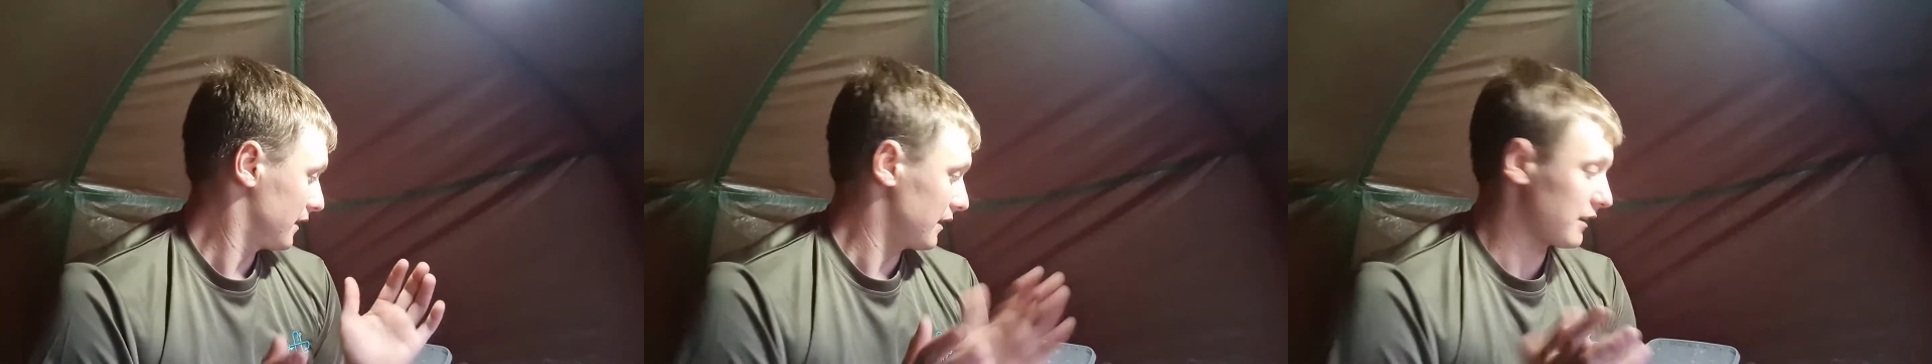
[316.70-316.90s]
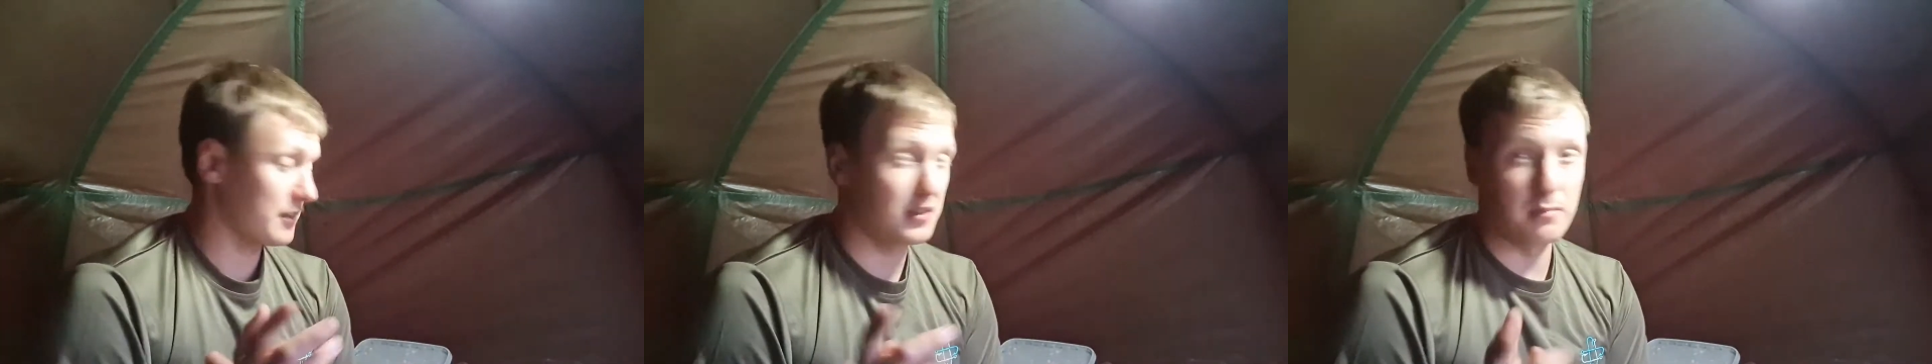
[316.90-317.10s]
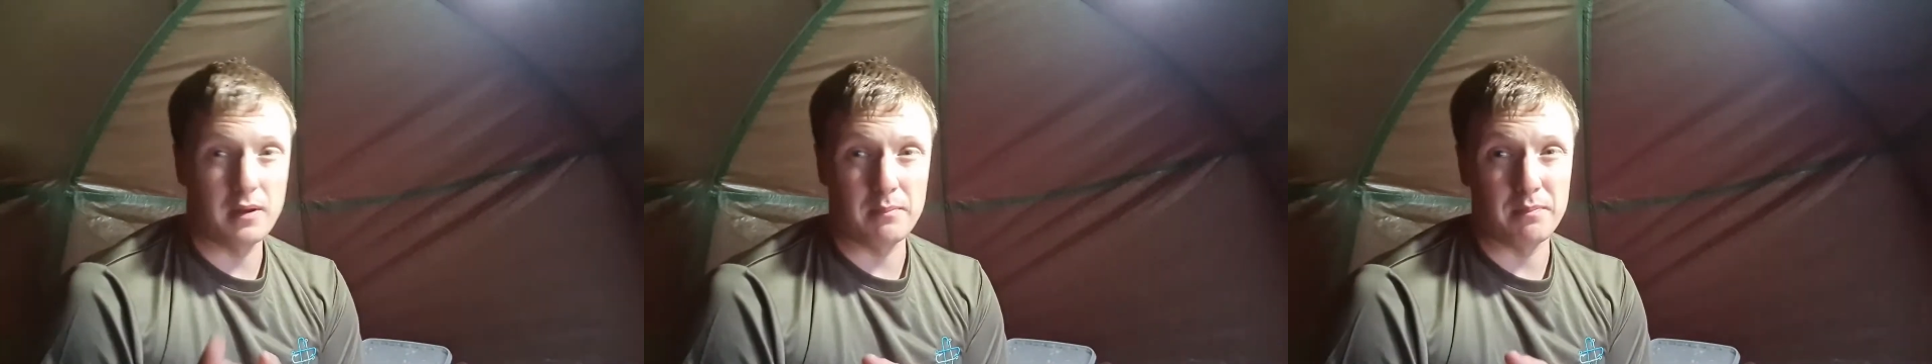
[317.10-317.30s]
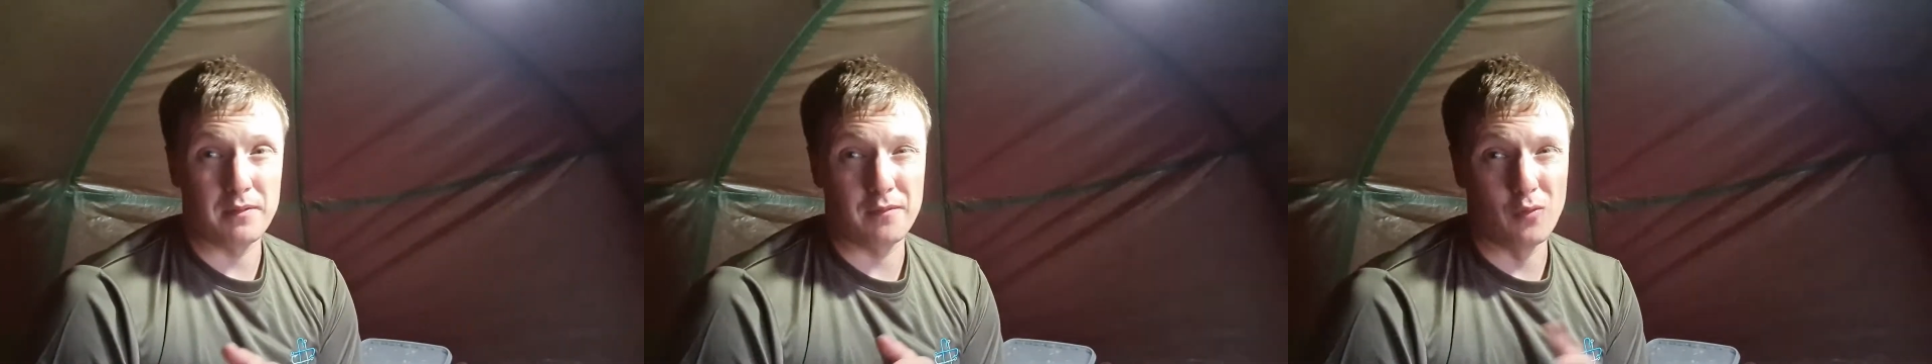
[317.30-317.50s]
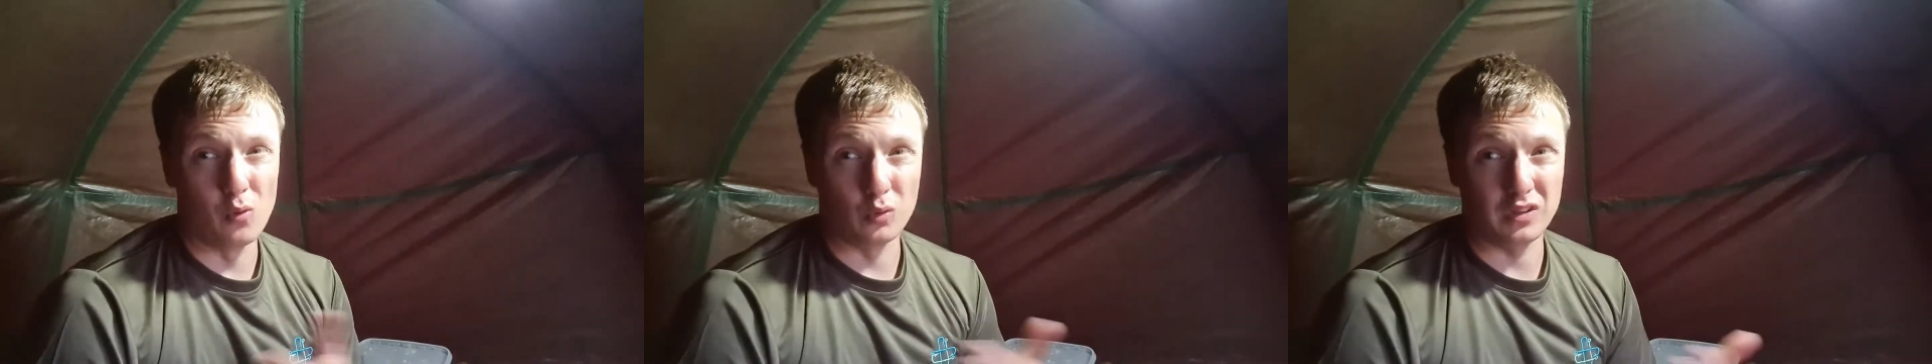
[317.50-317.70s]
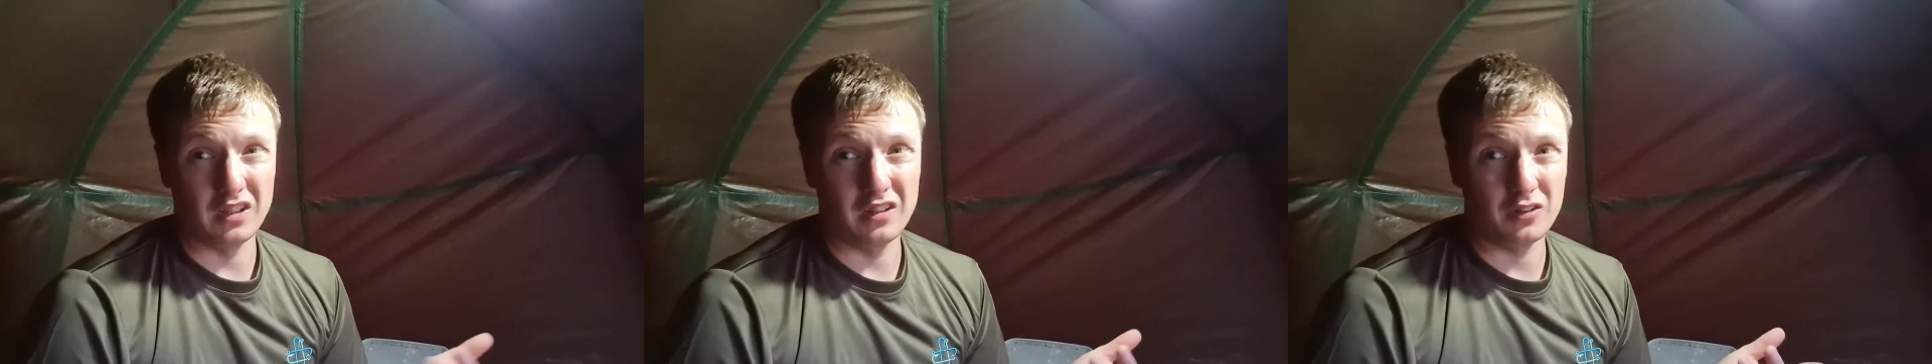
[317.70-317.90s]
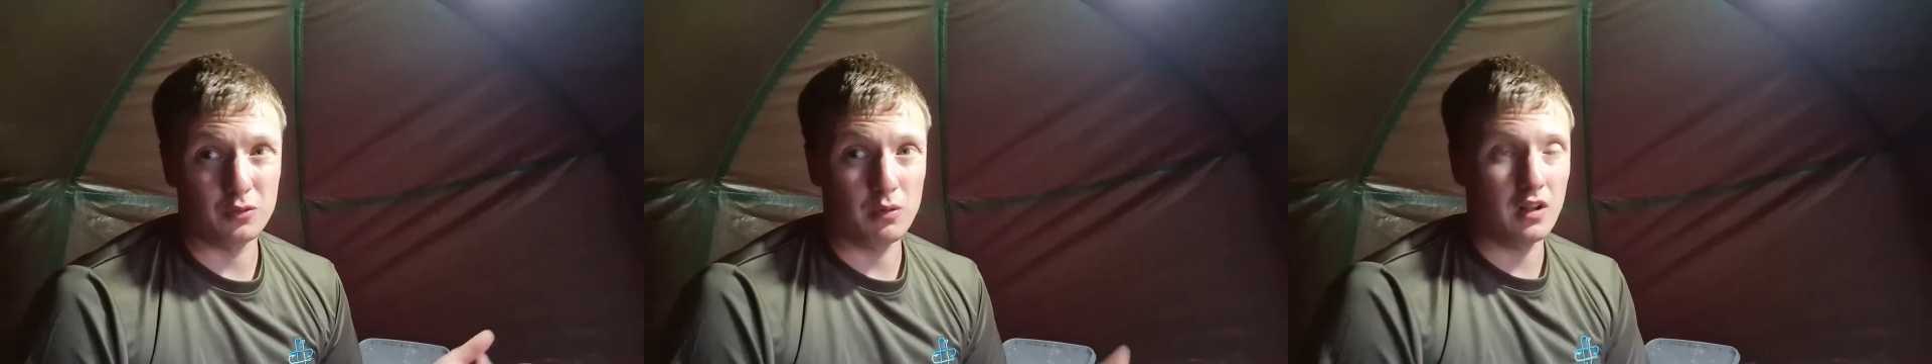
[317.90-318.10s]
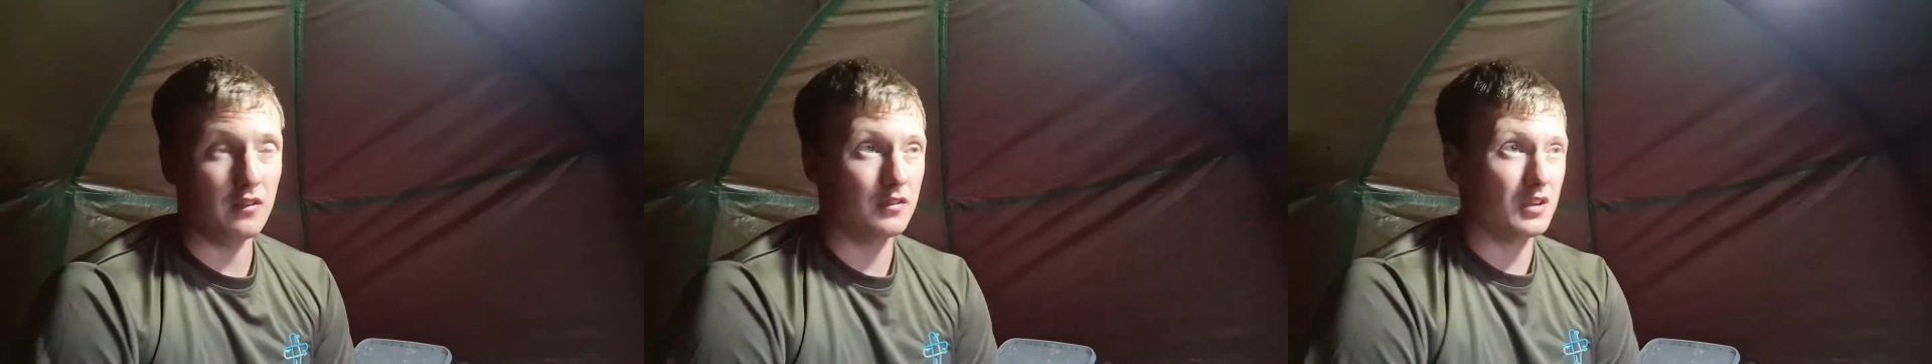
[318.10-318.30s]
because it might be 14 and
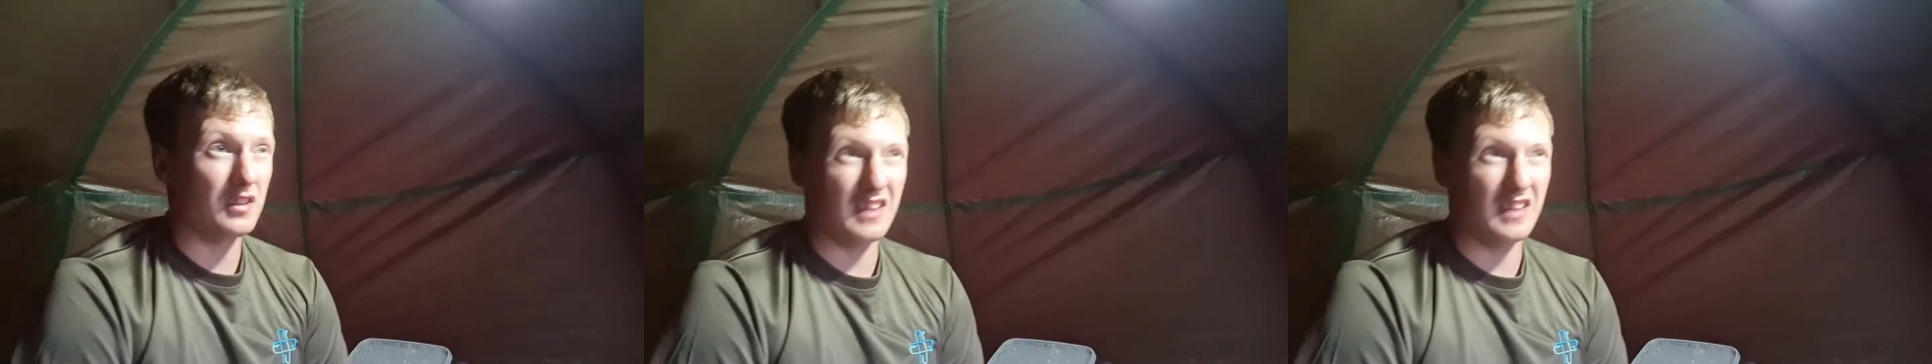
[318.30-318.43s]
12s.